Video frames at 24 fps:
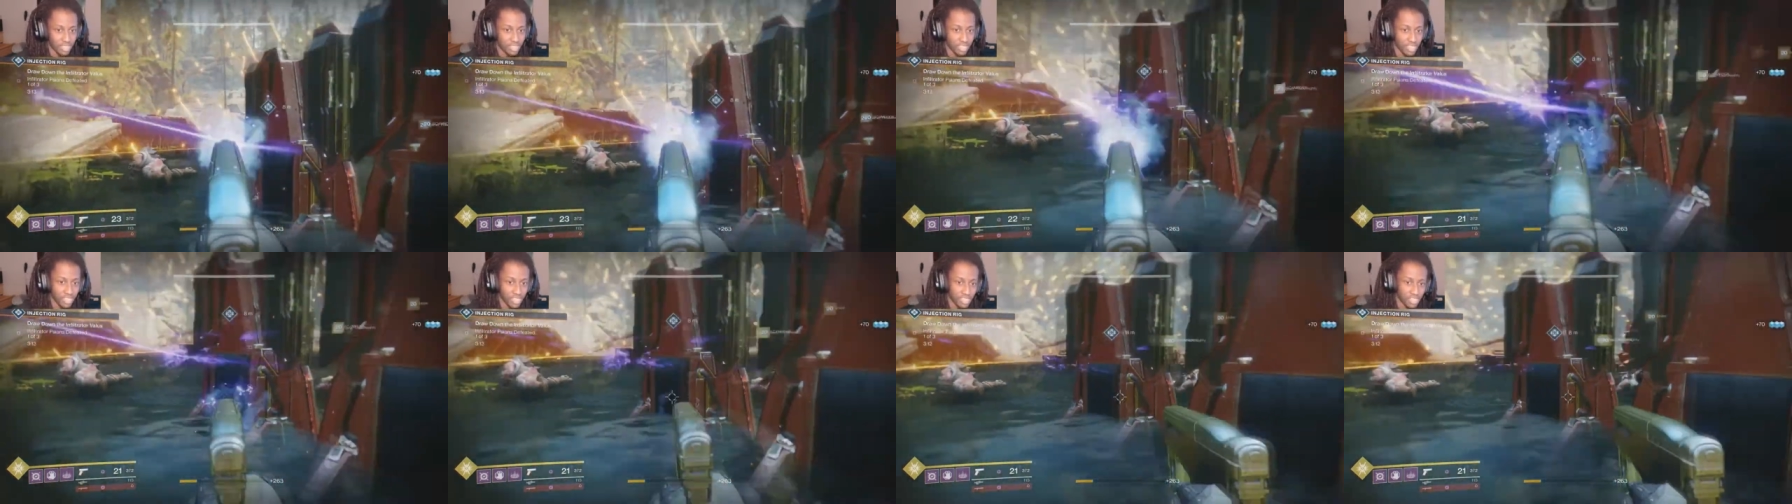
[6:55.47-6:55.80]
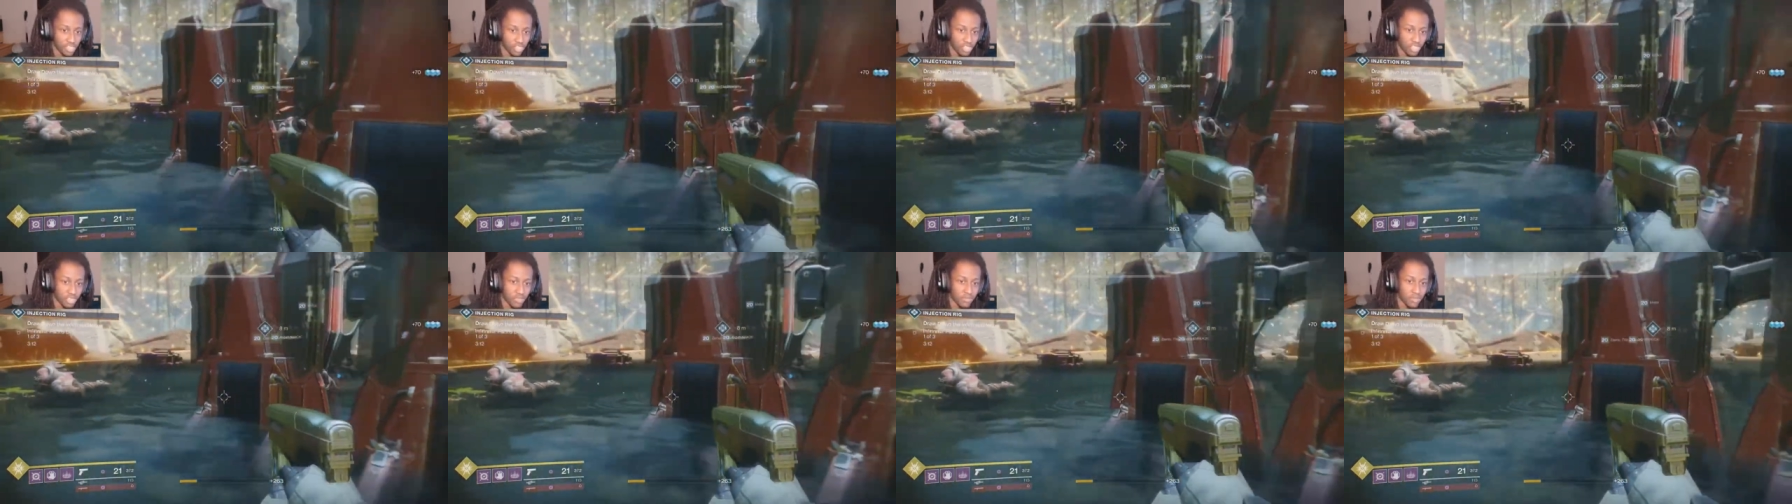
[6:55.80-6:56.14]
The
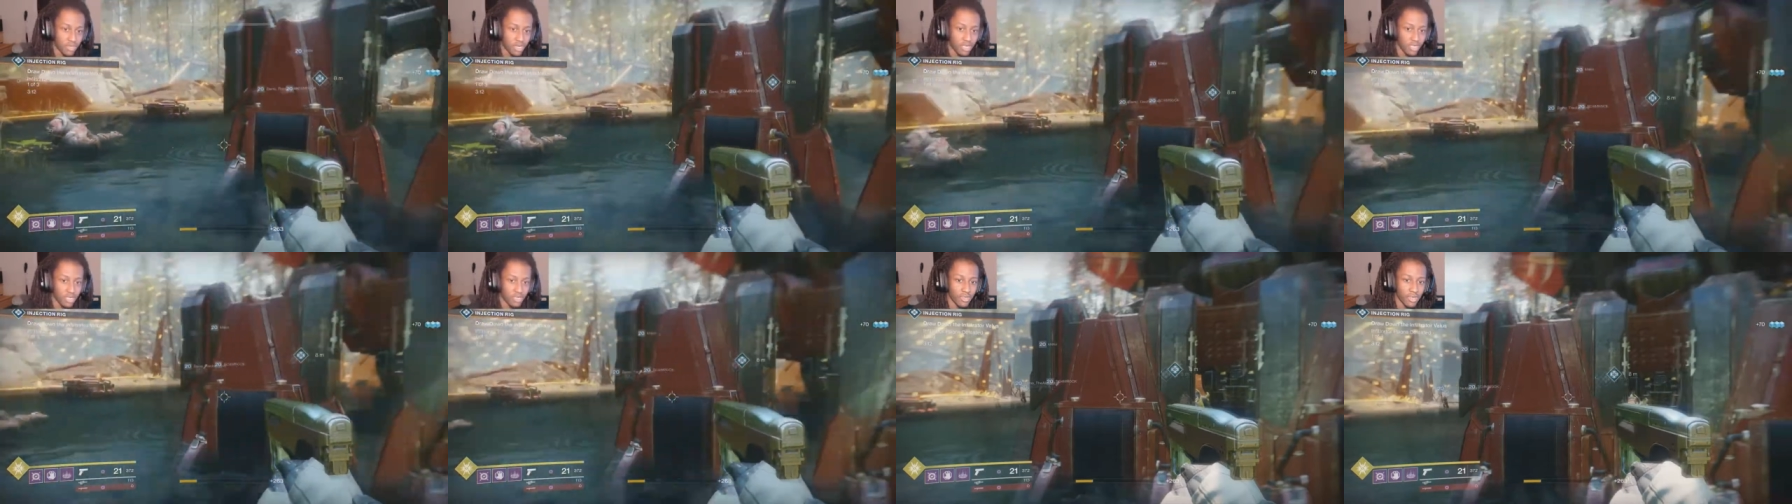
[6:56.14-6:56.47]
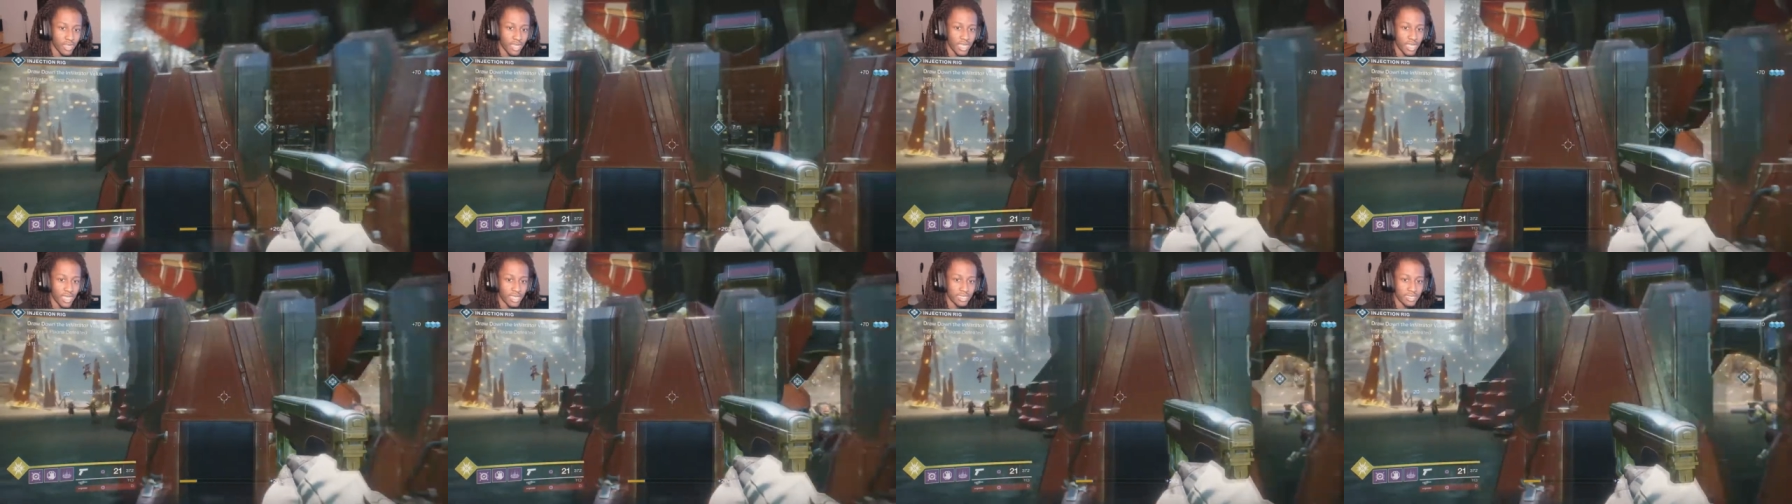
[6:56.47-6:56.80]
Stormcaller
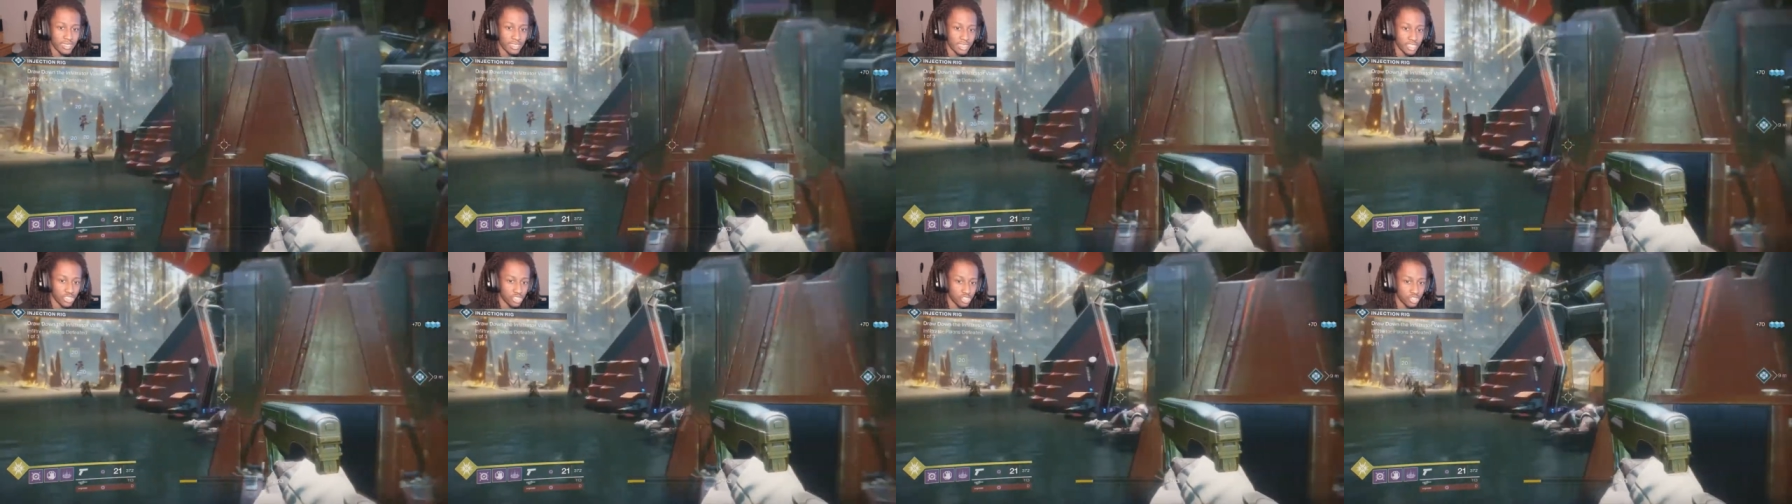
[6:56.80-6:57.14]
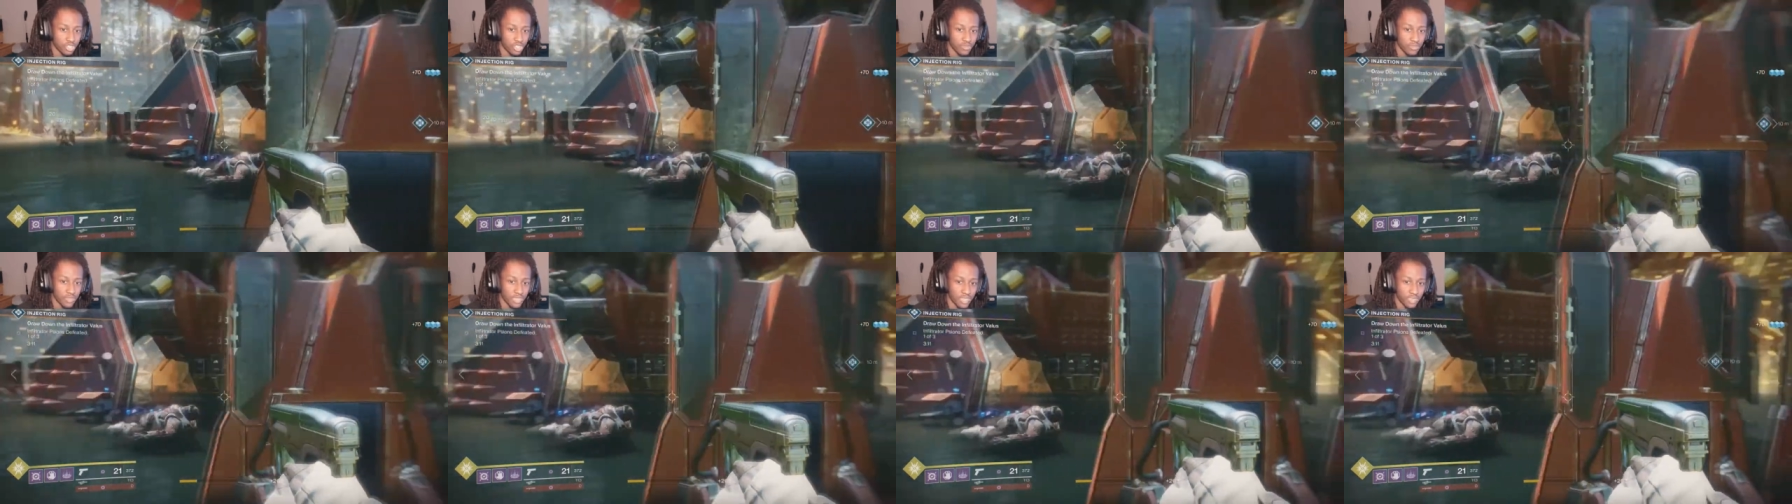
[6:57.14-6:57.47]
has the
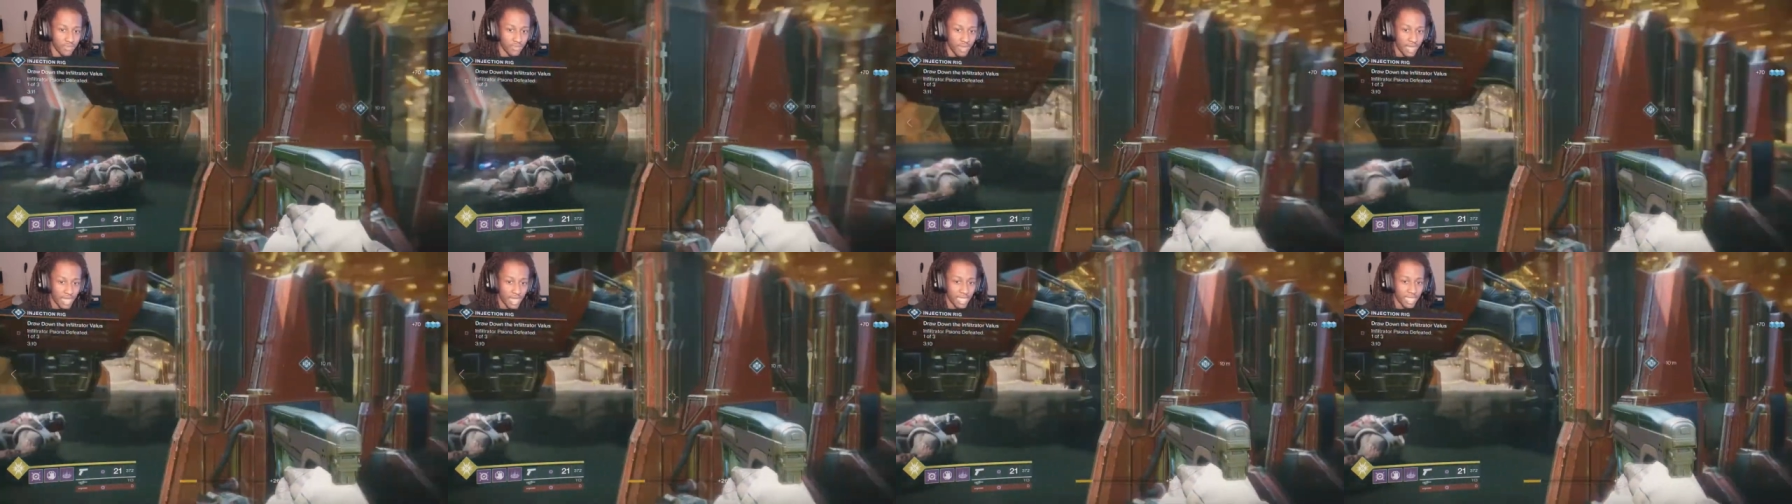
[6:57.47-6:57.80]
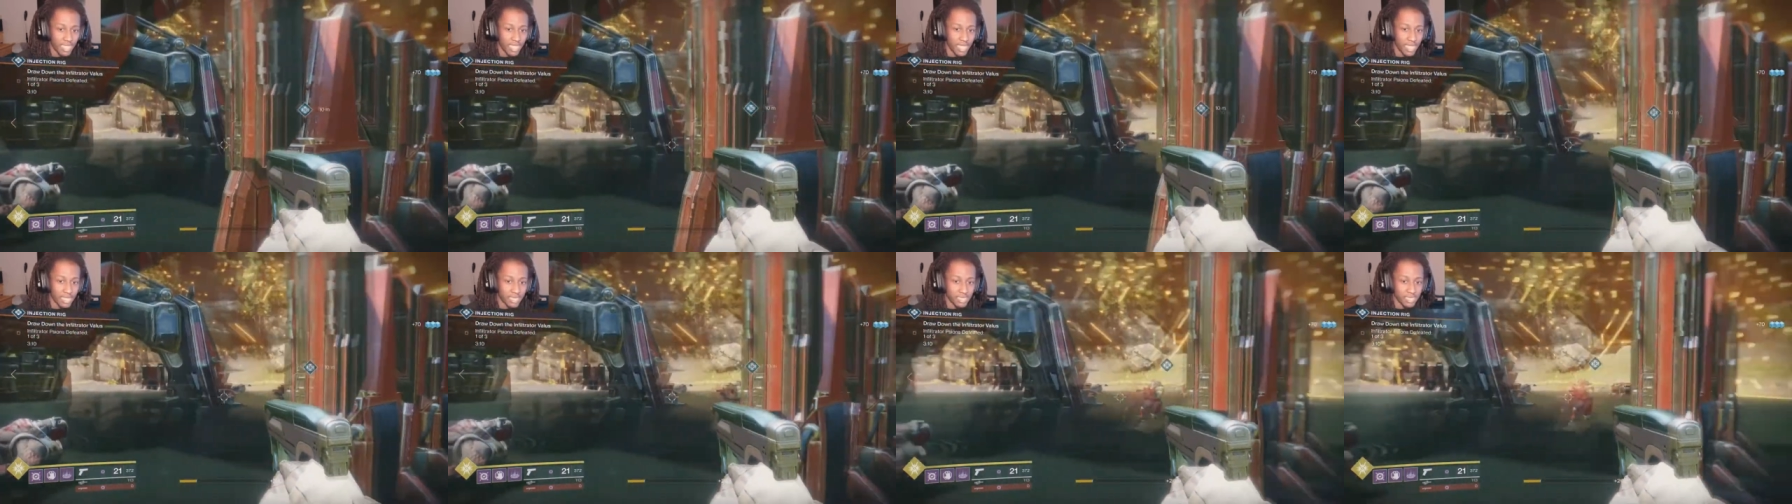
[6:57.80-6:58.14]
Attunement of
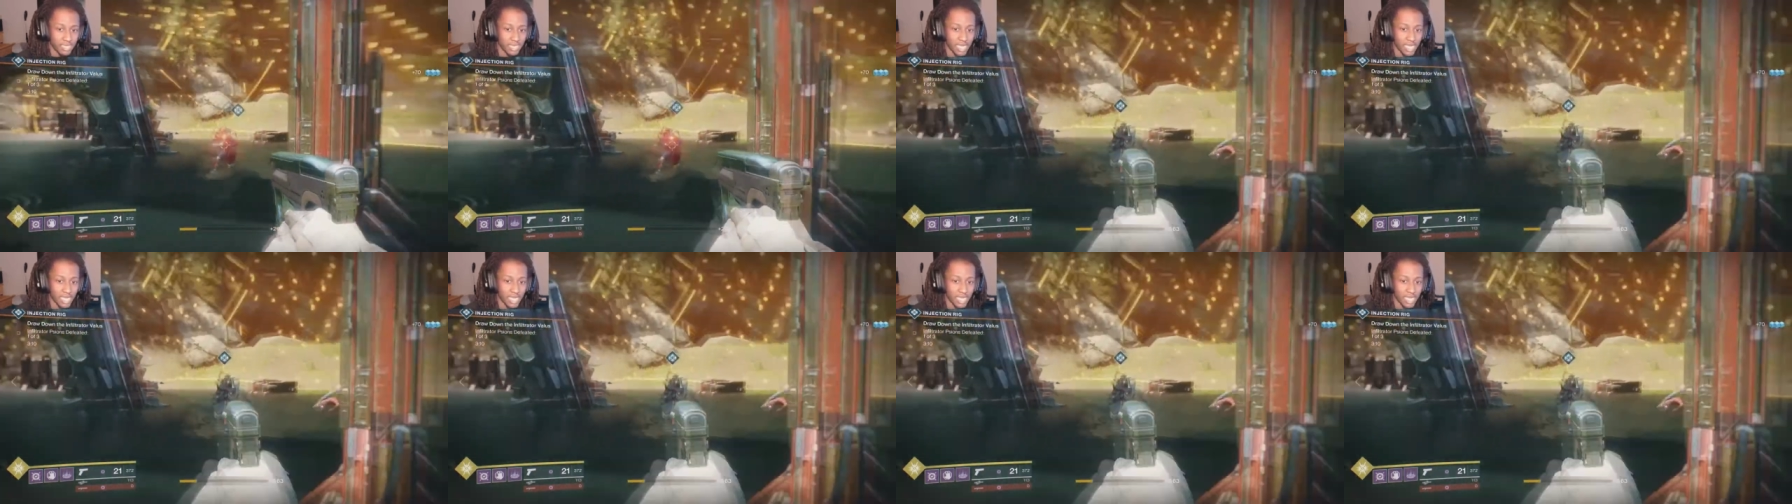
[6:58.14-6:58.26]
Ions,